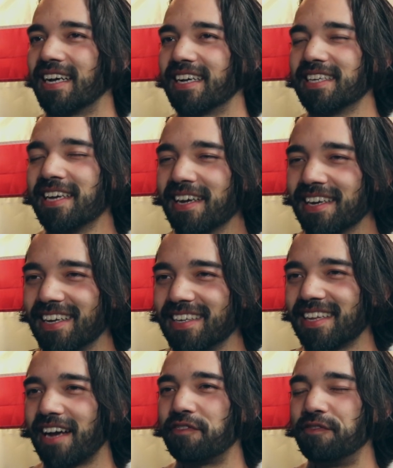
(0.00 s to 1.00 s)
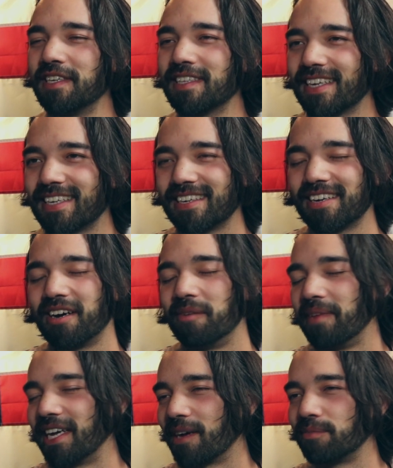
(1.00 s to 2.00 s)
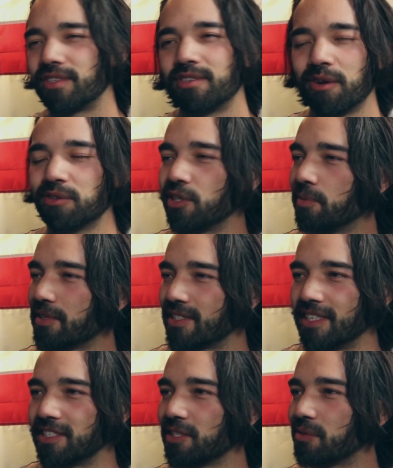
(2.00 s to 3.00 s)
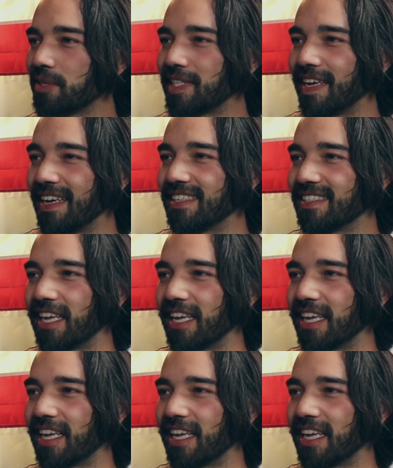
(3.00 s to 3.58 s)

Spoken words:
Yeah, I feel like, oh man, I'm so superstitious with that.